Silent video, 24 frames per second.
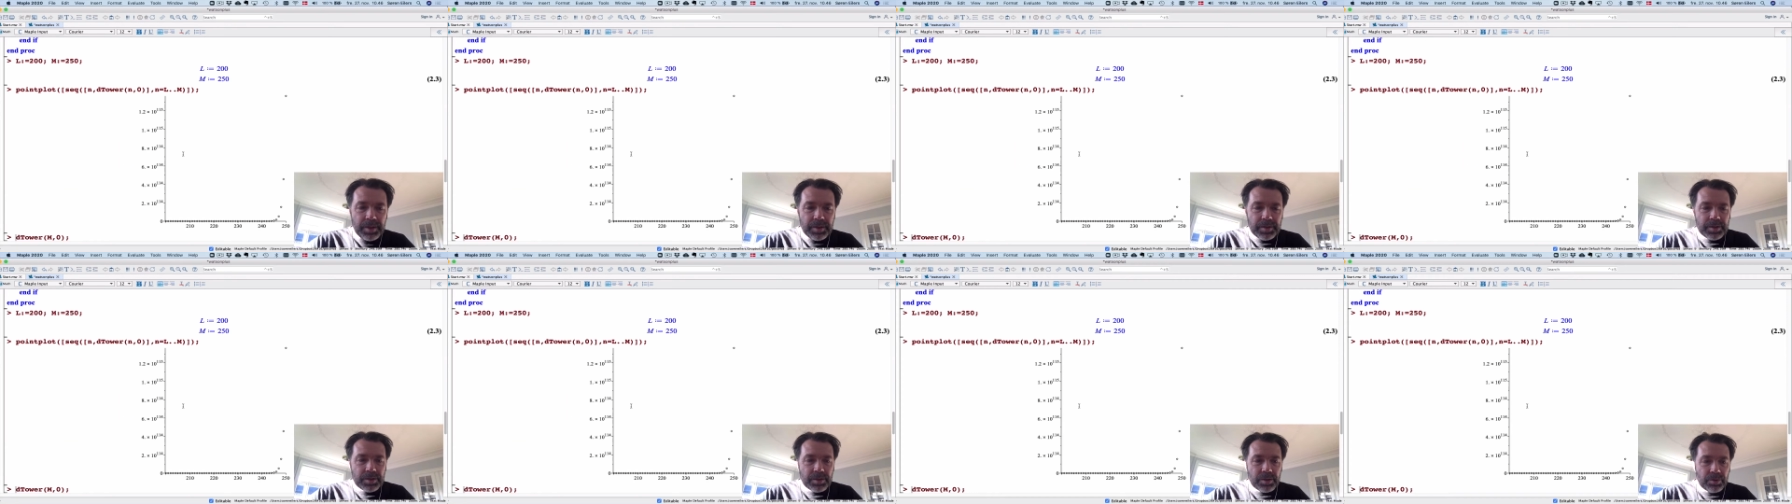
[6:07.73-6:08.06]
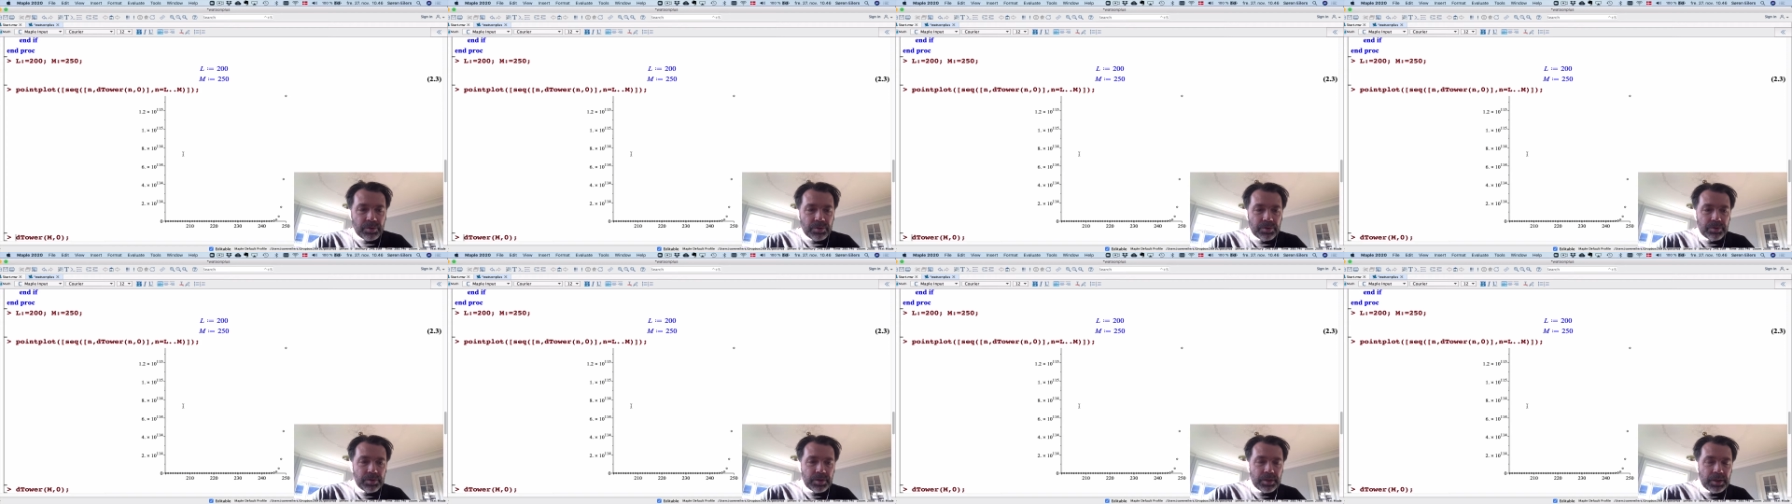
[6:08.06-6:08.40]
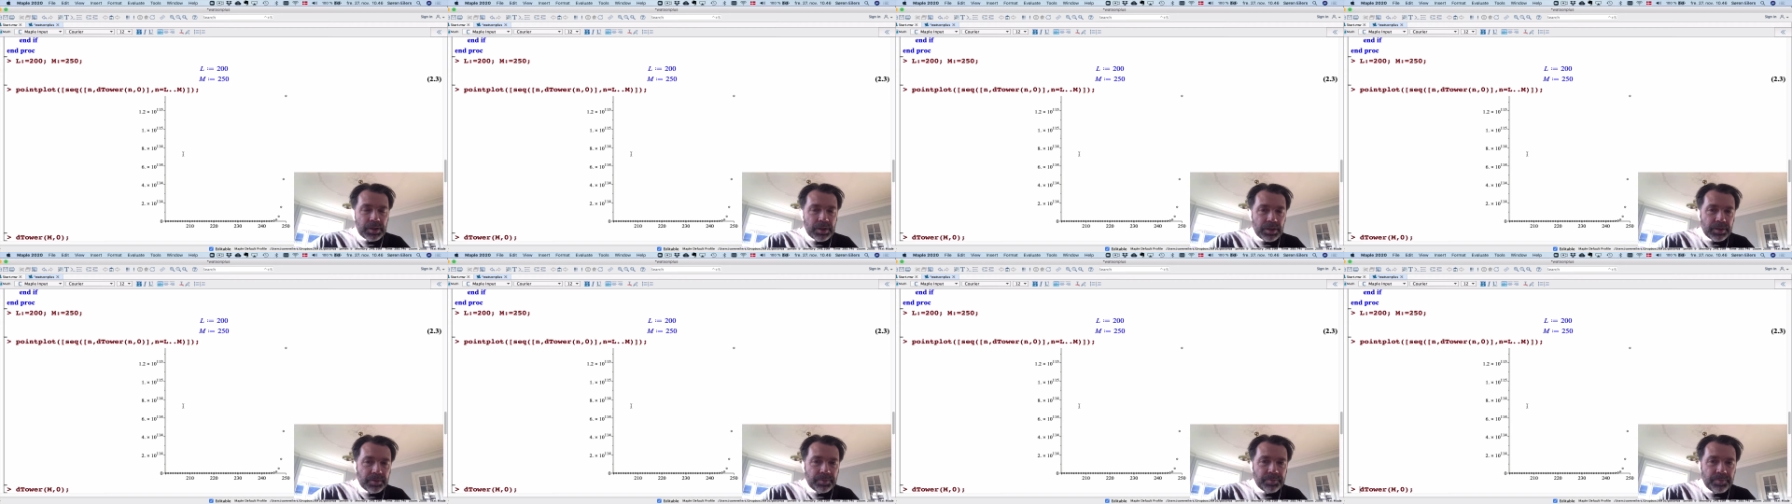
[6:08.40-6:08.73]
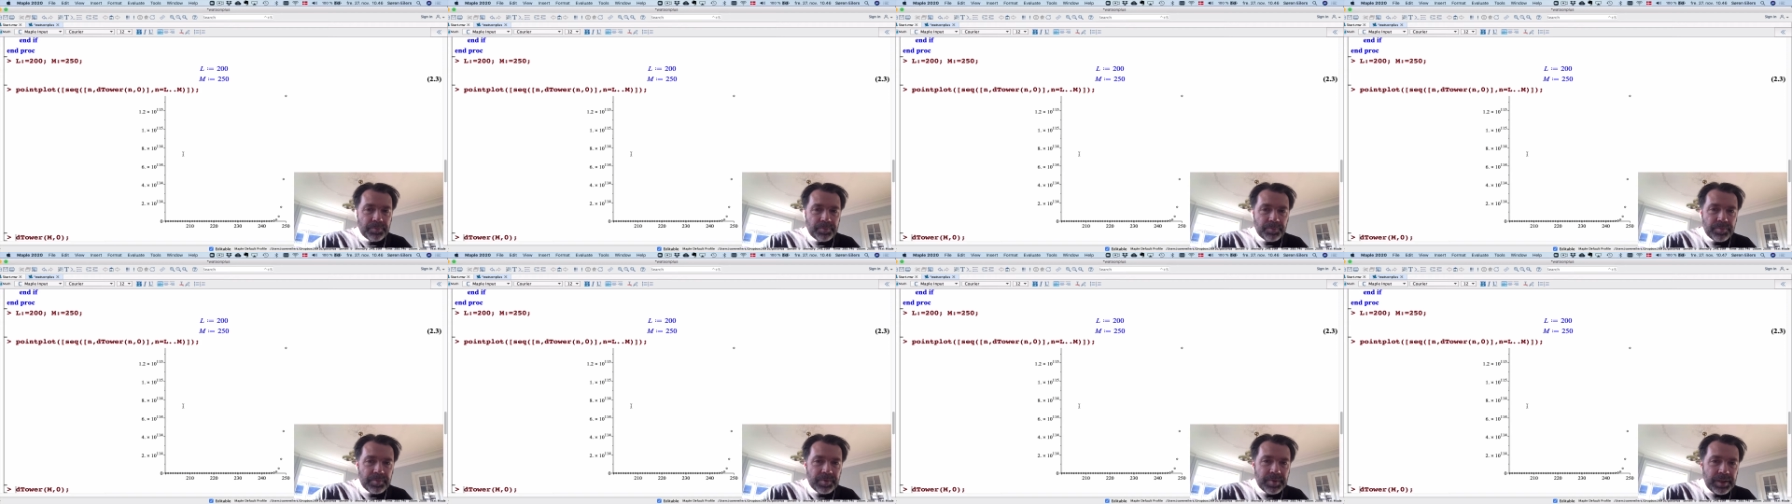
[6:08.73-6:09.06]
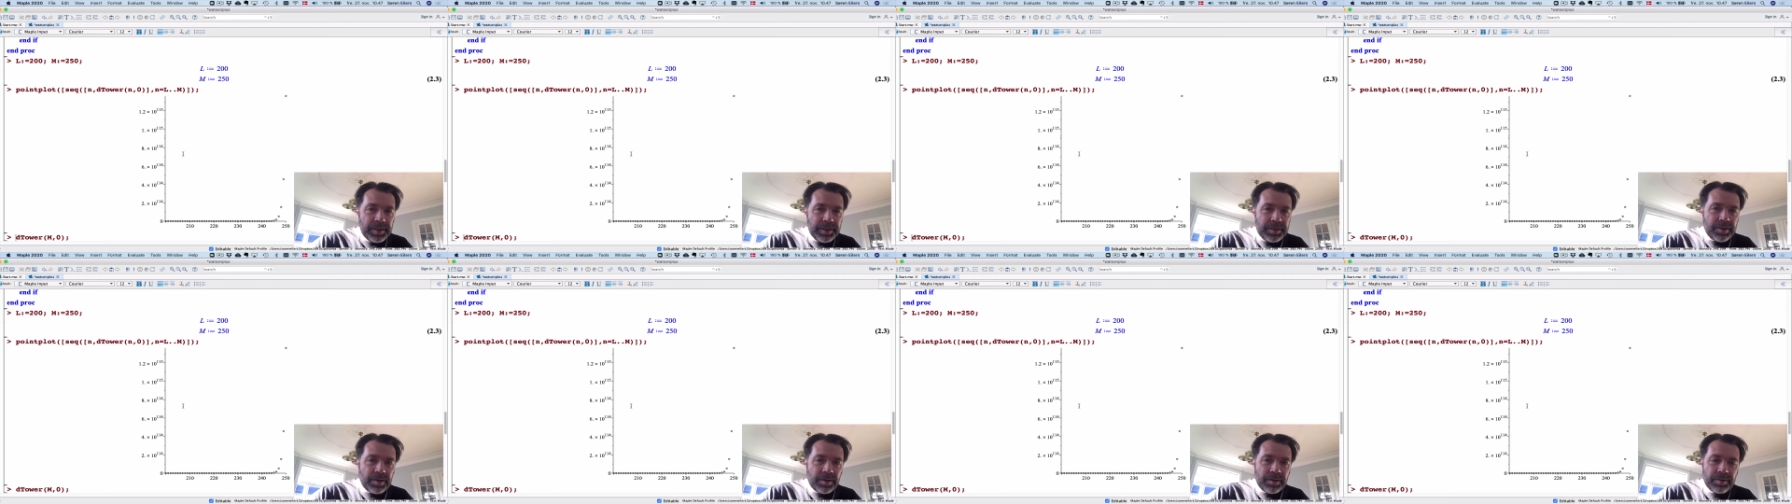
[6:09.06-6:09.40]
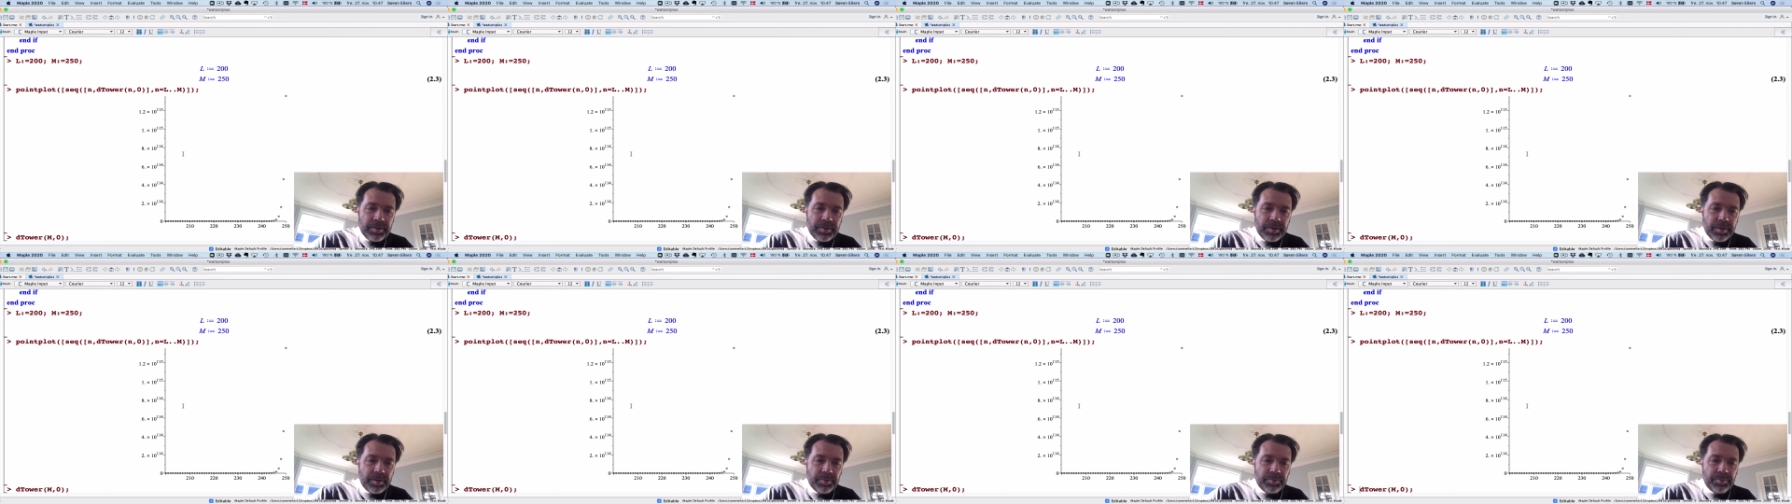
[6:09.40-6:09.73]
So um, these are
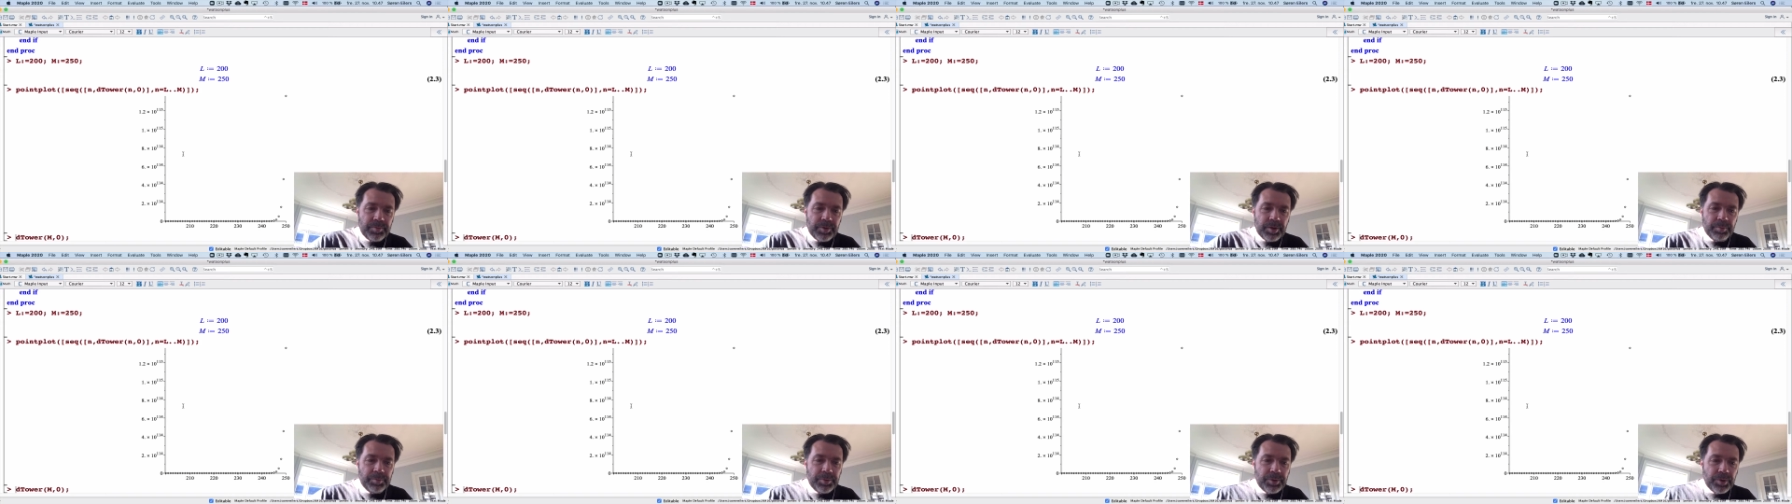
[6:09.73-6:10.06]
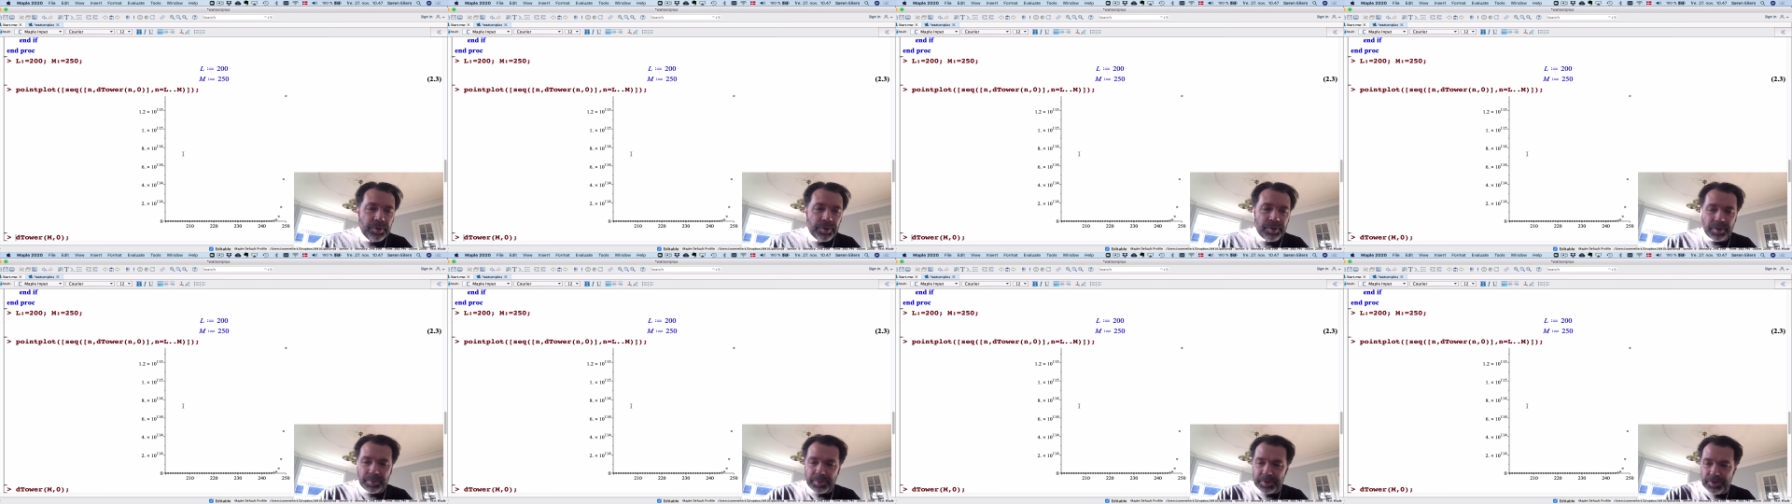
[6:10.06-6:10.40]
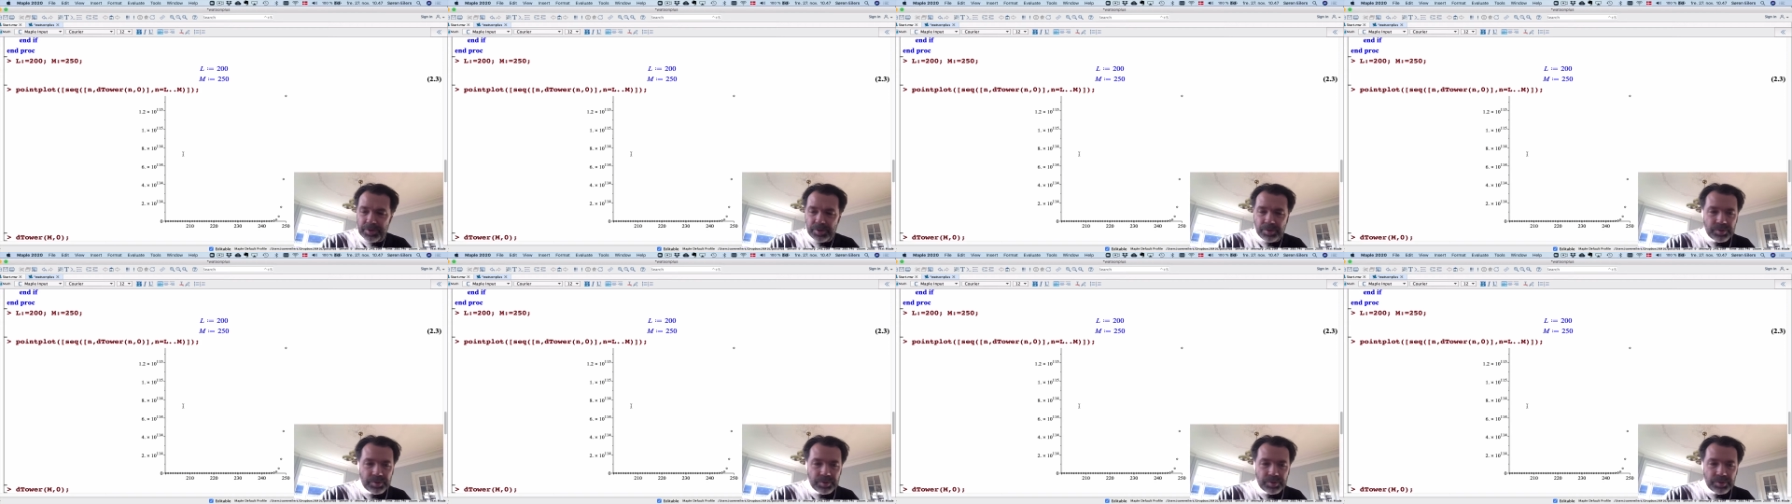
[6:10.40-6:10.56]
the, the pure numbers.